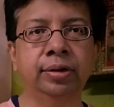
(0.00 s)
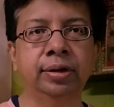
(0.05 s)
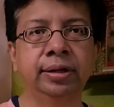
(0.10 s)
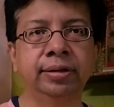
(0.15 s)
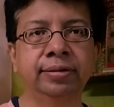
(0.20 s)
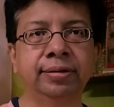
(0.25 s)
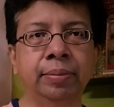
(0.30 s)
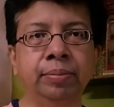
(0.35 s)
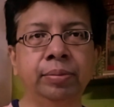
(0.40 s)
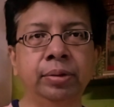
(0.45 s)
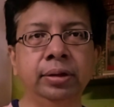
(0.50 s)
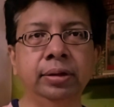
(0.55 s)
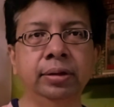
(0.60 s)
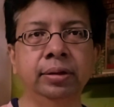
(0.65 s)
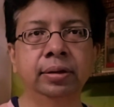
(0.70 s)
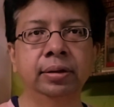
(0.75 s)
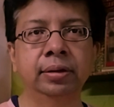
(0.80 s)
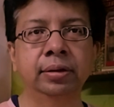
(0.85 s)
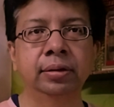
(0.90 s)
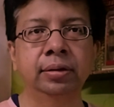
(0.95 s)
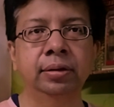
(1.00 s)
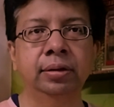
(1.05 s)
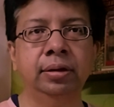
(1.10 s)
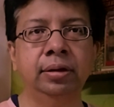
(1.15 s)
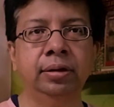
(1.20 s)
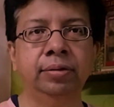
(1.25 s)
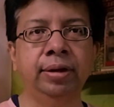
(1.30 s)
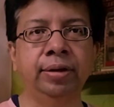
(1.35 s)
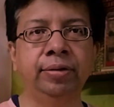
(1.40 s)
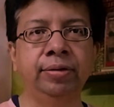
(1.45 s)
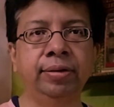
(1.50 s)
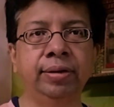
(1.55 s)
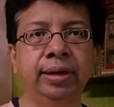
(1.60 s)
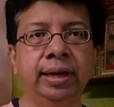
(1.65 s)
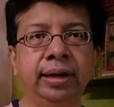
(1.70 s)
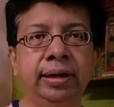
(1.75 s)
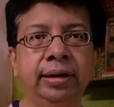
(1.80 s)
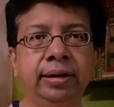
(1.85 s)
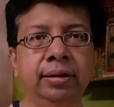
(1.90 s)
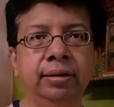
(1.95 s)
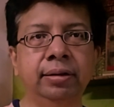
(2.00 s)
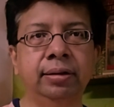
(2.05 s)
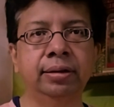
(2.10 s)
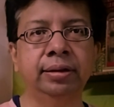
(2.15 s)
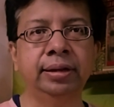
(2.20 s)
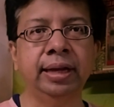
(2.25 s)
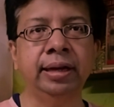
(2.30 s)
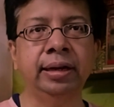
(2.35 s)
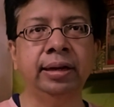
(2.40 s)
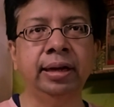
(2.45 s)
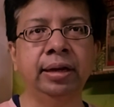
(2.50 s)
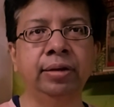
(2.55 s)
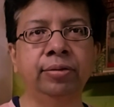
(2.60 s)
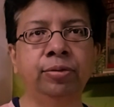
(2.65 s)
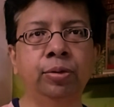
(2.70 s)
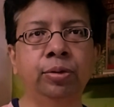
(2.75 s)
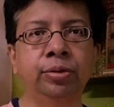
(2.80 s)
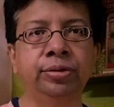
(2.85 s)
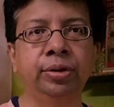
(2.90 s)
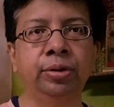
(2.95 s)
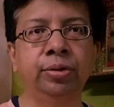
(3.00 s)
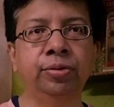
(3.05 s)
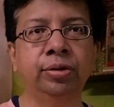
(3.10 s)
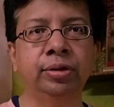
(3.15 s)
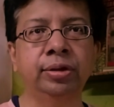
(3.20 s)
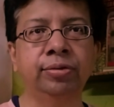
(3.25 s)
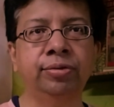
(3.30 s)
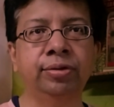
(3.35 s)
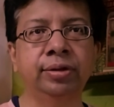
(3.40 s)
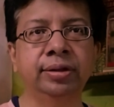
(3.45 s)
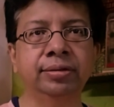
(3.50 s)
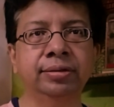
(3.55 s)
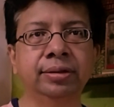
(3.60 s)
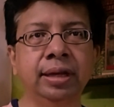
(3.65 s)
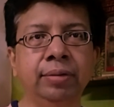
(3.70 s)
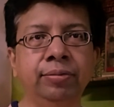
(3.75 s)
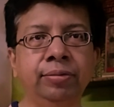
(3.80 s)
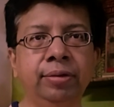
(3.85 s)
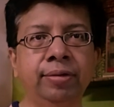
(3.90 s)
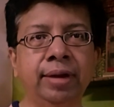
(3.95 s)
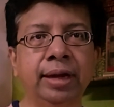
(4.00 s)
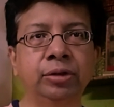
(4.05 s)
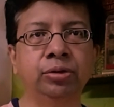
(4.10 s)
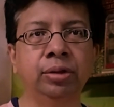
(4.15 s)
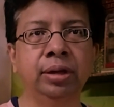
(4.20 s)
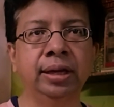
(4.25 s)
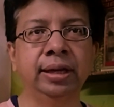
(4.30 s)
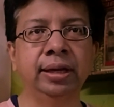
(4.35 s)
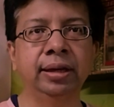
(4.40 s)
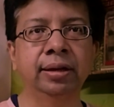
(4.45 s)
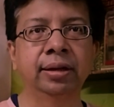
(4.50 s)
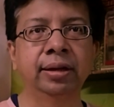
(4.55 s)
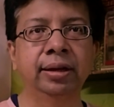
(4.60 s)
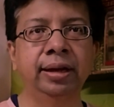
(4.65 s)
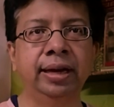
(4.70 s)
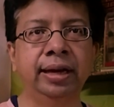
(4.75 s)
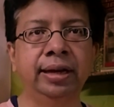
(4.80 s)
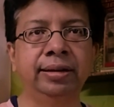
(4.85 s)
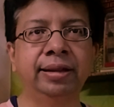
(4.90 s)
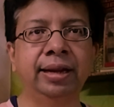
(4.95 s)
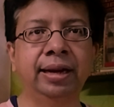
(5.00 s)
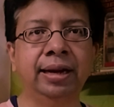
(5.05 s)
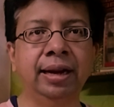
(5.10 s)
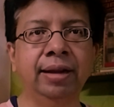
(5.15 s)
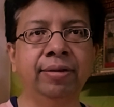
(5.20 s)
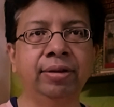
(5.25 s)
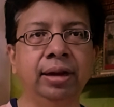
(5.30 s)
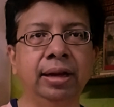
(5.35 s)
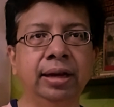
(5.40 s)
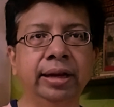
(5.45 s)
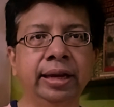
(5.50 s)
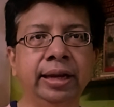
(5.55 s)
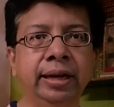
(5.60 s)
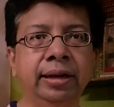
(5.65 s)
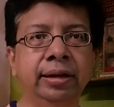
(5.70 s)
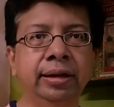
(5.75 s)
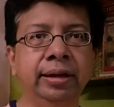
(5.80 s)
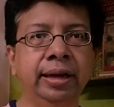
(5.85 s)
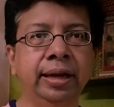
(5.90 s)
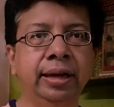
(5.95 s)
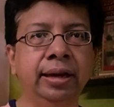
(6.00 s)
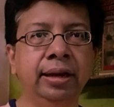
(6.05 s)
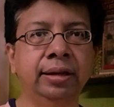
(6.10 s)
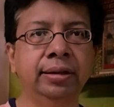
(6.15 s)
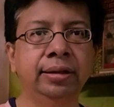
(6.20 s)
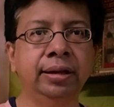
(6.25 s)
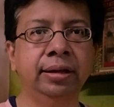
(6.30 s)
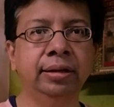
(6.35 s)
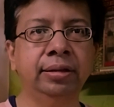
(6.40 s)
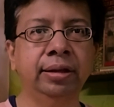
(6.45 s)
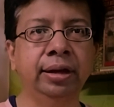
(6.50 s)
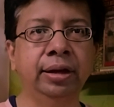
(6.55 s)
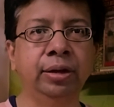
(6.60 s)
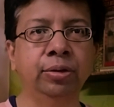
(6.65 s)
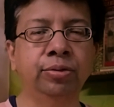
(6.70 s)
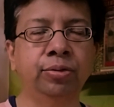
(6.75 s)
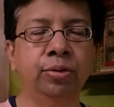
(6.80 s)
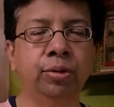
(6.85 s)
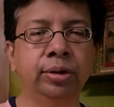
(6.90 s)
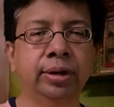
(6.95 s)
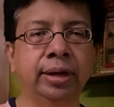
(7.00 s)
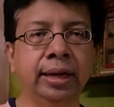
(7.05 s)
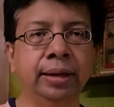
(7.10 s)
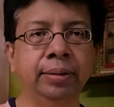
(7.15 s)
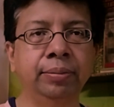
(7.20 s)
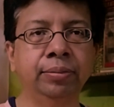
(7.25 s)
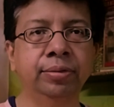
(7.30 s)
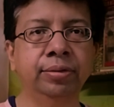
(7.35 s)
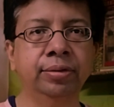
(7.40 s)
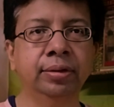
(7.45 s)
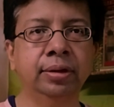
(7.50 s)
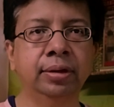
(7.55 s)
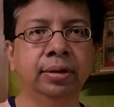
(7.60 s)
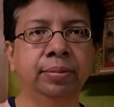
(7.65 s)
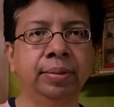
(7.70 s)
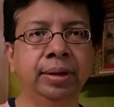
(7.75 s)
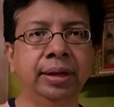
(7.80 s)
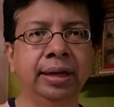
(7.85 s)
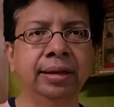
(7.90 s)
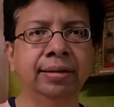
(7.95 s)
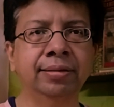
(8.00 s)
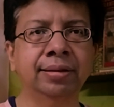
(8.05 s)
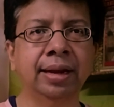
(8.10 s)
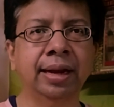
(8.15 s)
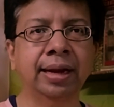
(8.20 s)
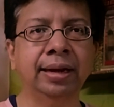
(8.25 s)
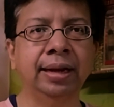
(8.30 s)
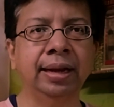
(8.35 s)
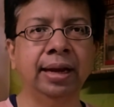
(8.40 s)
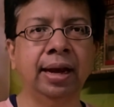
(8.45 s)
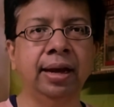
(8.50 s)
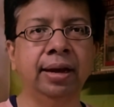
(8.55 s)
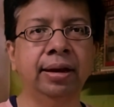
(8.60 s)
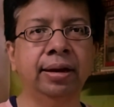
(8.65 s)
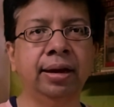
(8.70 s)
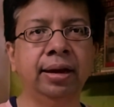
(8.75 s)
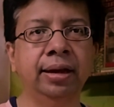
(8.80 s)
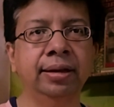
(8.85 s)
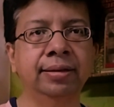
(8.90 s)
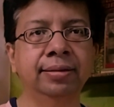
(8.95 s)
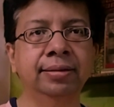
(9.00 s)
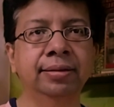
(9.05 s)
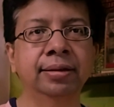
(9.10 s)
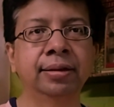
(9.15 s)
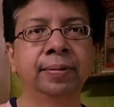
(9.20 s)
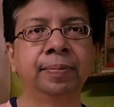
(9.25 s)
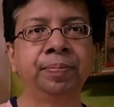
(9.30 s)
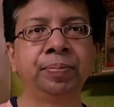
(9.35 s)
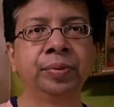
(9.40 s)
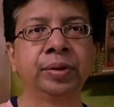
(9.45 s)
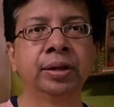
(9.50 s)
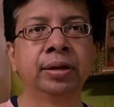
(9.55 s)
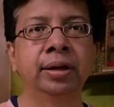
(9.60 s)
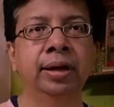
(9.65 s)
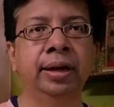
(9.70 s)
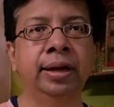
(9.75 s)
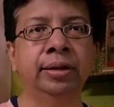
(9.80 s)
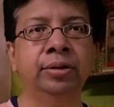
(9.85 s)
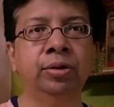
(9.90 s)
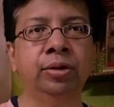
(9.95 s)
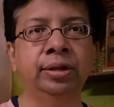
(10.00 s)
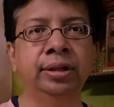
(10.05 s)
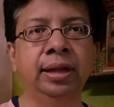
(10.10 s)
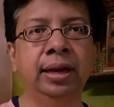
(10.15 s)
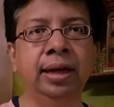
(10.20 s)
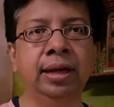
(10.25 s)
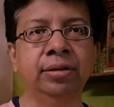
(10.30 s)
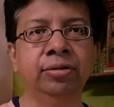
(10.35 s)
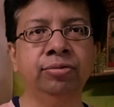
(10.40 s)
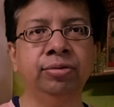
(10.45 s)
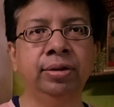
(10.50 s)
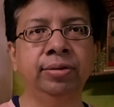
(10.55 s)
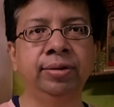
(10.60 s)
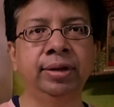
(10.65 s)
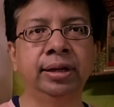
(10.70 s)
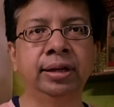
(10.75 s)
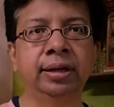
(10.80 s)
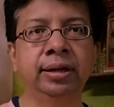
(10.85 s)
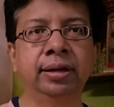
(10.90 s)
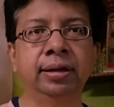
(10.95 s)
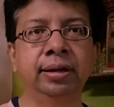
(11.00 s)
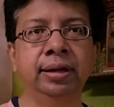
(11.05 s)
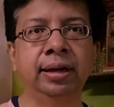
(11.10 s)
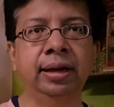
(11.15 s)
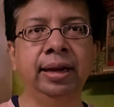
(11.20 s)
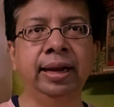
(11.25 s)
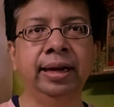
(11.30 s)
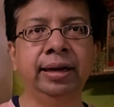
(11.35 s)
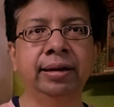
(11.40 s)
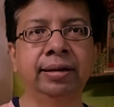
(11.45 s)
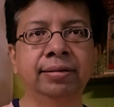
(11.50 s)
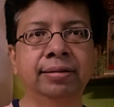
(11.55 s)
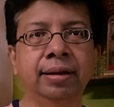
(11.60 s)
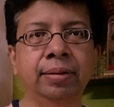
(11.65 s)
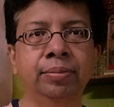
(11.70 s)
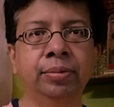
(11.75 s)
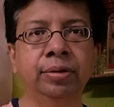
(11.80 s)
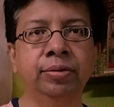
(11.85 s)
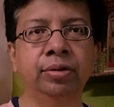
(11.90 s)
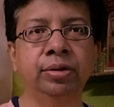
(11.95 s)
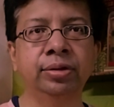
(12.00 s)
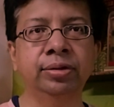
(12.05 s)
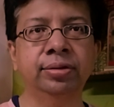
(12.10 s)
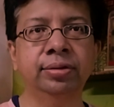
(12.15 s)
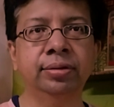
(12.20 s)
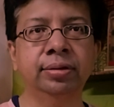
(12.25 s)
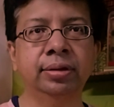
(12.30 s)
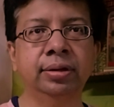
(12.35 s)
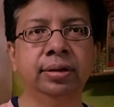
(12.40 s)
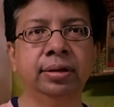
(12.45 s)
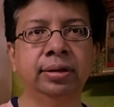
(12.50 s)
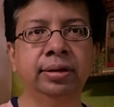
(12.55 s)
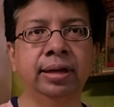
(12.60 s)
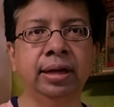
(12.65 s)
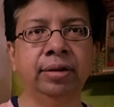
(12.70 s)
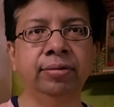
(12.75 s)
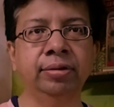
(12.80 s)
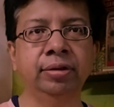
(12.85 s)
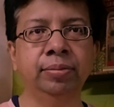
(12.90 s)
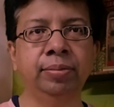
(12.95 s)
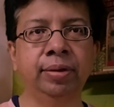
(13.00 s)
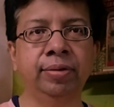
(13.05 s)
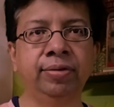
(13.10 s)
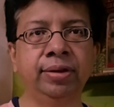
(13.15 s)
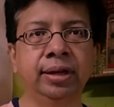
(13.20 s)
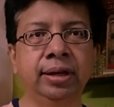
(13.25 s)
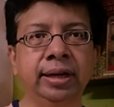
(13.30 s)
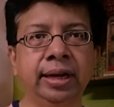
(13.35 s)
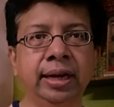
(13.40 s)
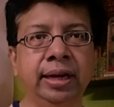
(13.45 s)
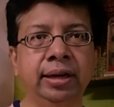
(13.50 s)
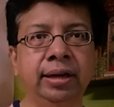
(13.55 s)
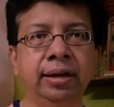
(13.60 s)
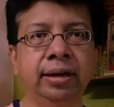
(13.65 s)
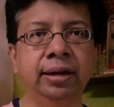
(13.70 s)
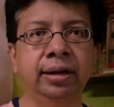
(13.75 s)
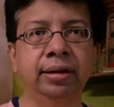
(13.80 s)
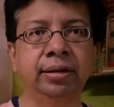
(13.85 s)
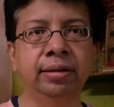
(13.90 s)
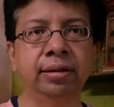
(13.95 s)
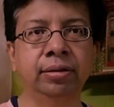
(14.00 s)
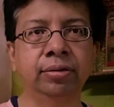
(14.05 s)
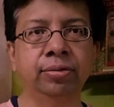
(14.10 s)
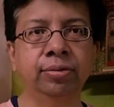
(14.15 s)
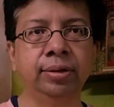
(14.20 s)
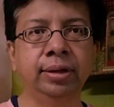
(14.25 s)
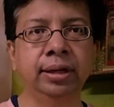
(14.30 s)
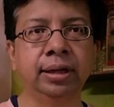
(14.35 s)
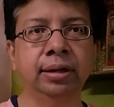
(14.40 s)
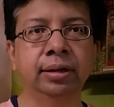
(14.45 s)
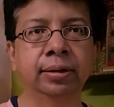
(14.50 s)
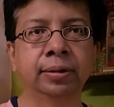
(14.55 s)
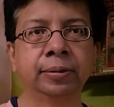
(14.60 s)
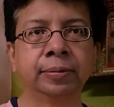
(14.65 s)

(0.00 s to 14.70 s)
December. When we hit 10,940 for the first time, we've actually hit that level again and again, I think 3 to 4 times, making slightly higher highs. And I thought the last one we did in late December was done with, but we again did it this week,